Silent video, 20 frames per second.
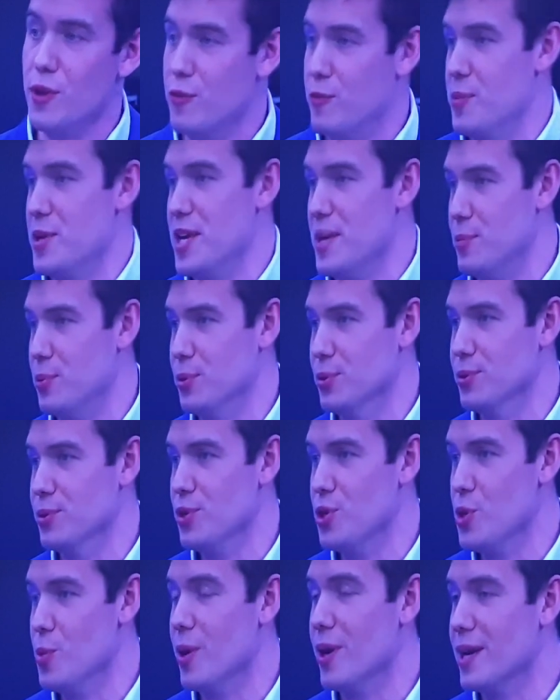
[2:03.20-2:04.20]
full of
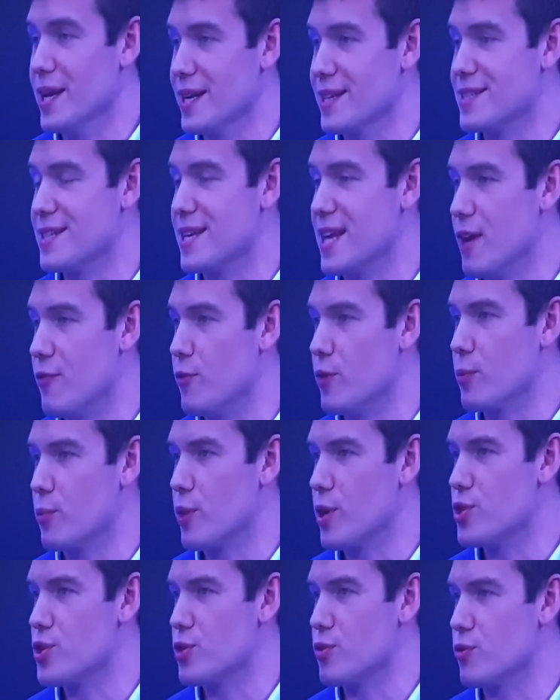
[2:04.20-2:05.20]
people who are linked to
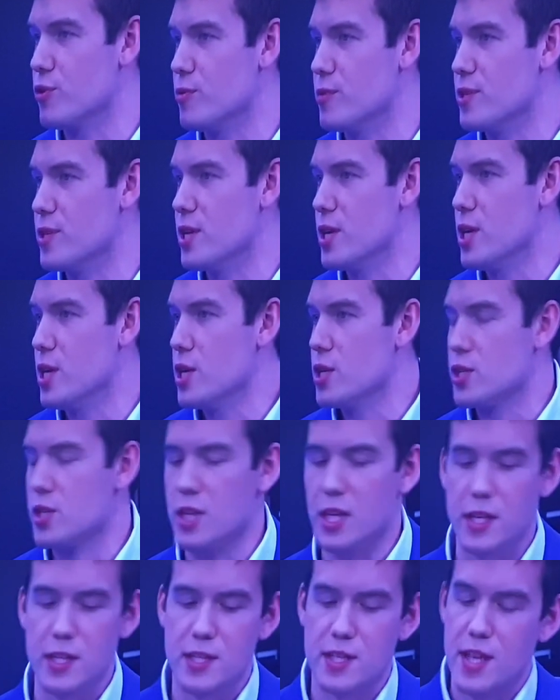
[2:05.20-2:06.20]
left-wing pressure groups.
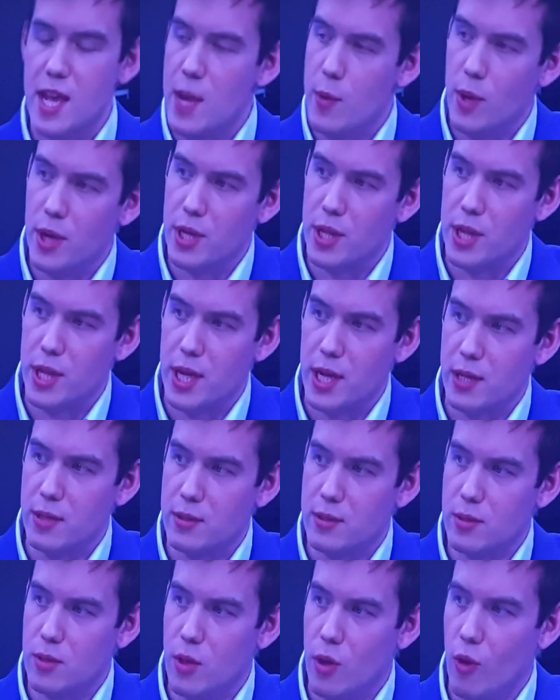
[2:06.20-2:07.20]
So they can say one
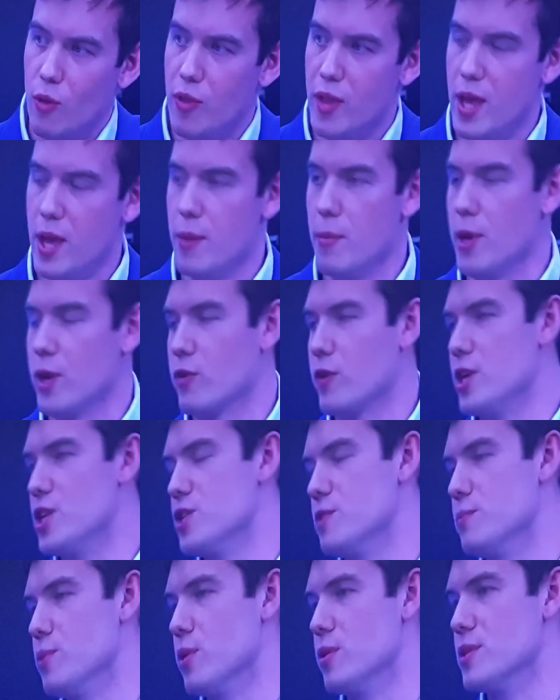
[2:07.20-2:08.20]
thing on their
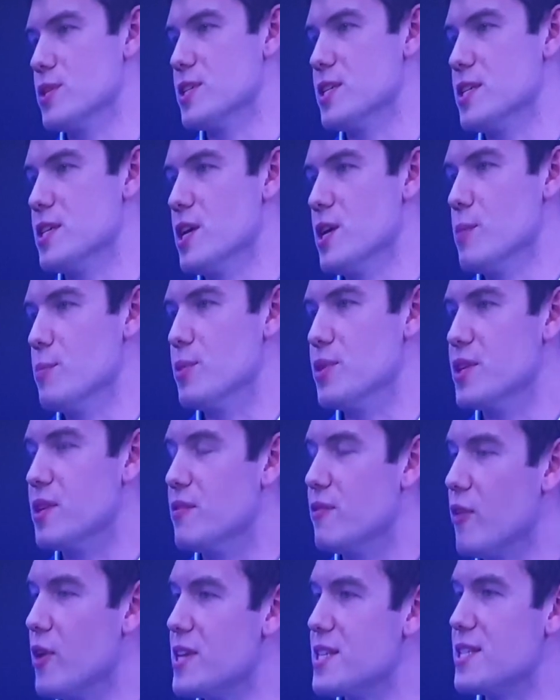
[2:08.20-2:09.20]
migration policy, but
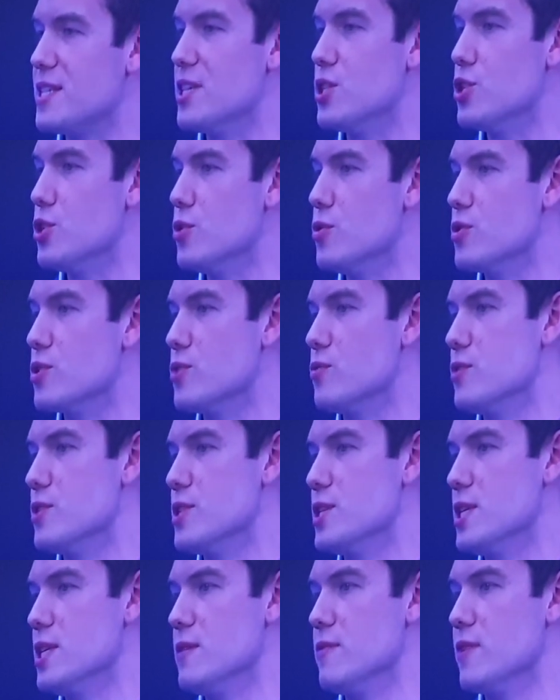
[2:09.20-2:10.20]
the advice they choose to
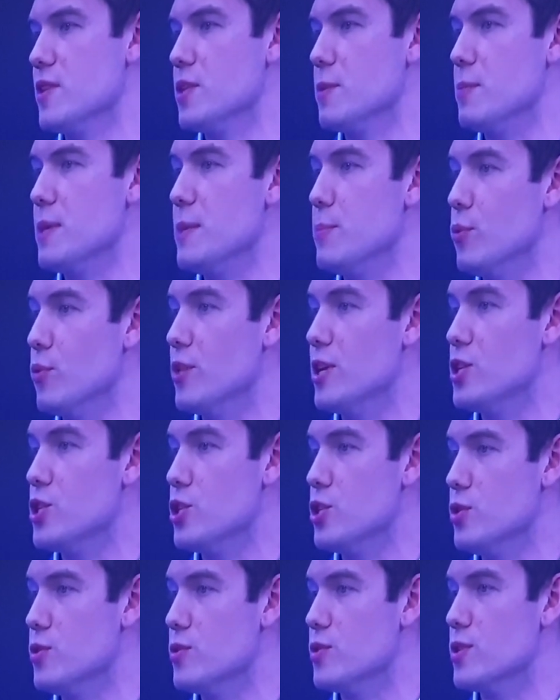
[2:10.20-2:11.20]
receive and the people they
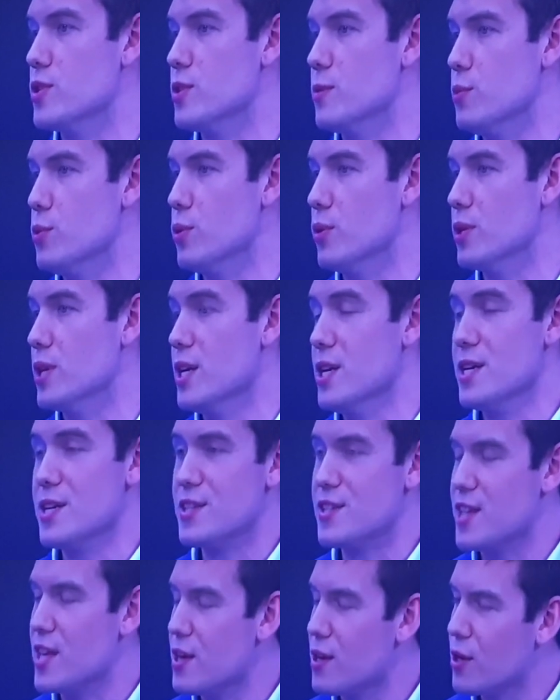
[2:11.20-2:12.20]
choose to support
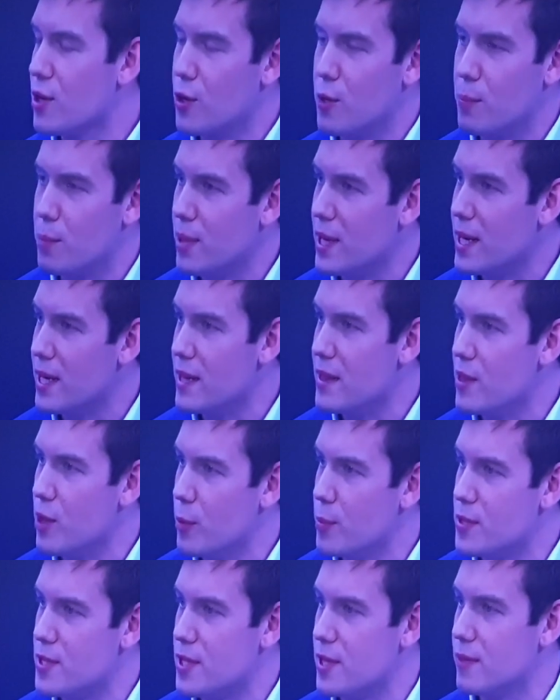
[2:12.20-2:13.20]
say completely
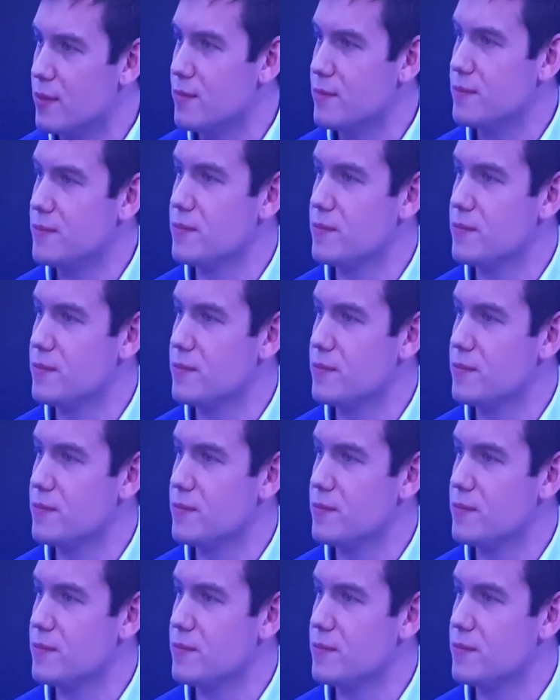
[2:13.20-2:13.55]
the opposite.